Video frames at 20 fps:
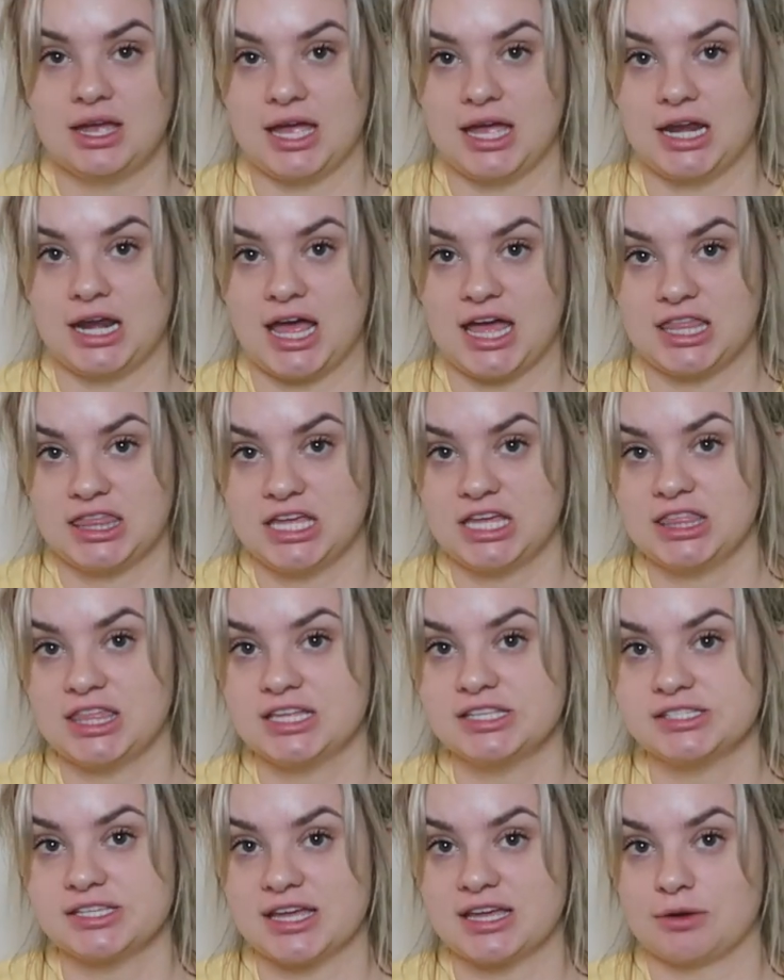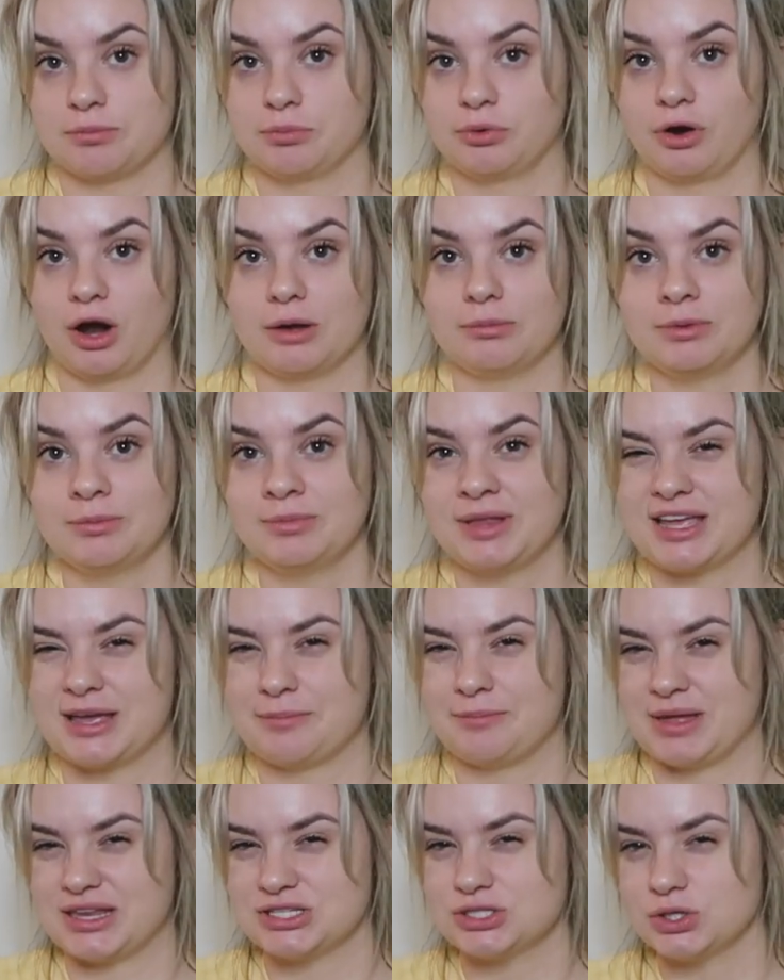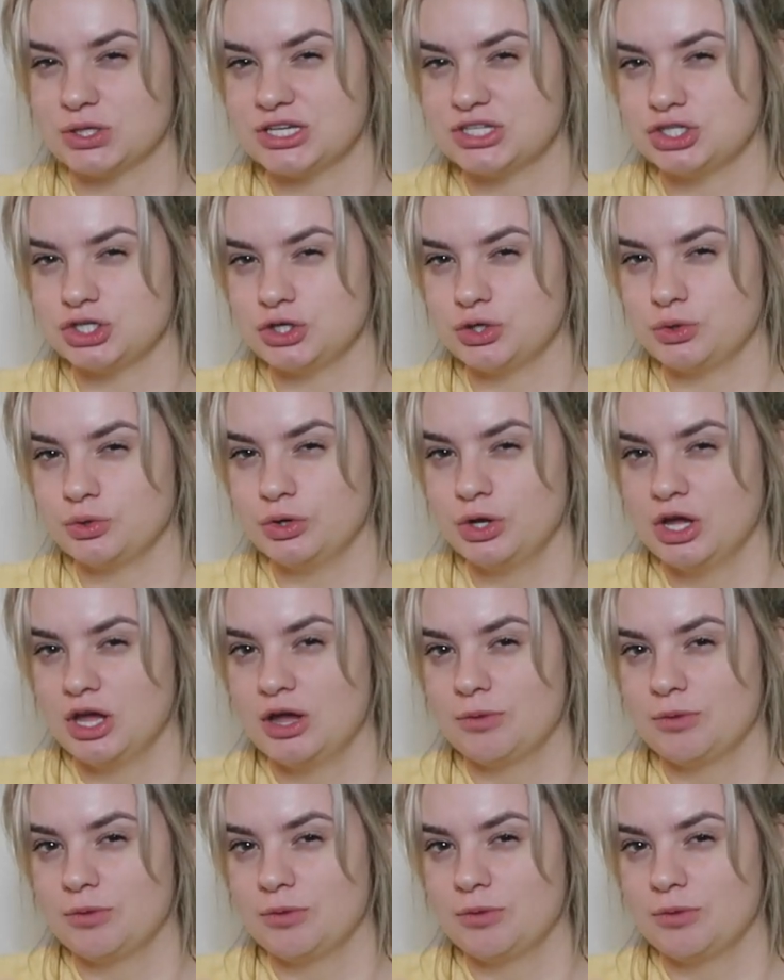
And I think that's like a problem, like a mental issue,